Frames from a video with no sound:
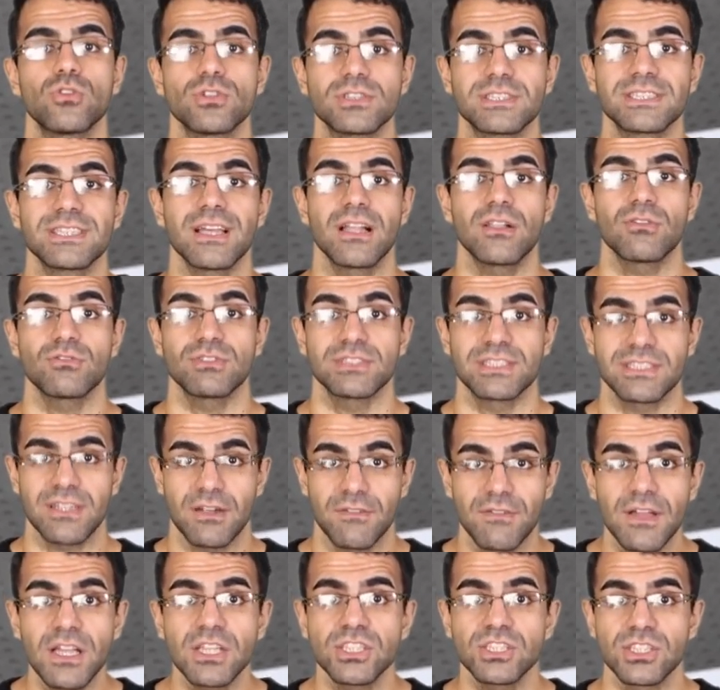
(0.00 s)
hotel
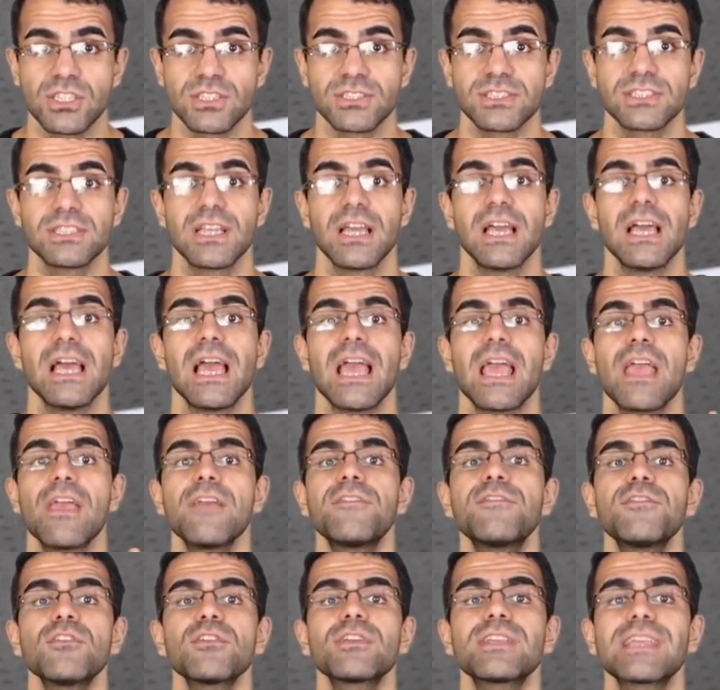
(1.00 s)
reservations.
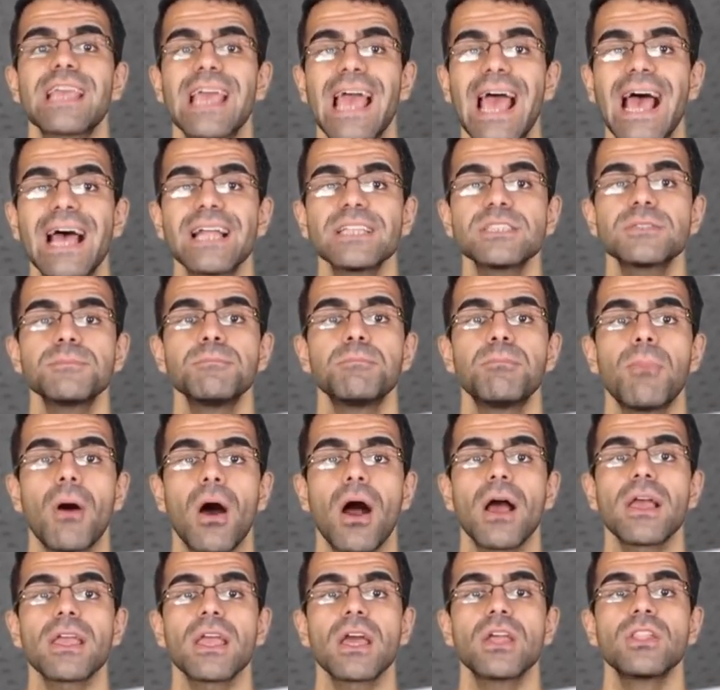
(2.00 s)
If you can't
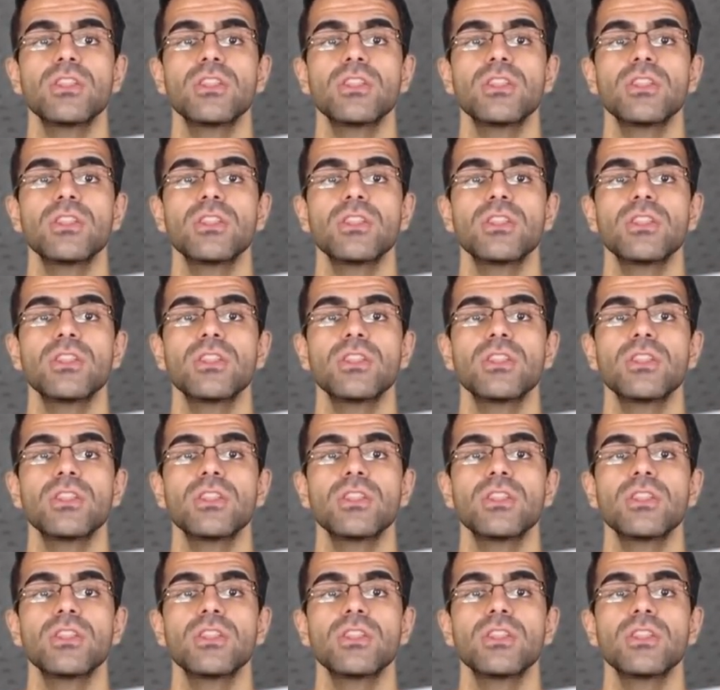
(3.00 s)
buy